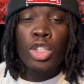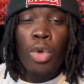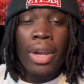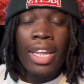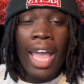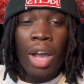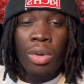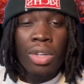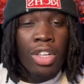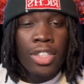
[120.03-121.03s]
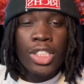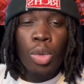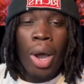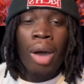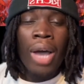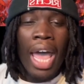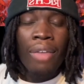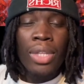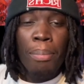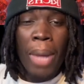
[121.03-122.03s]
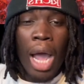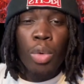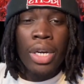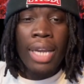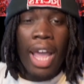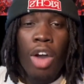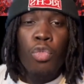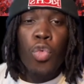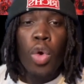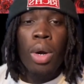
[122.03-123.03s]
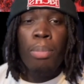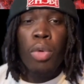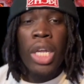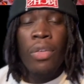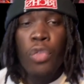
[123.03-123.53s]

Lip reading: running out, so I'll have to power down for a brief.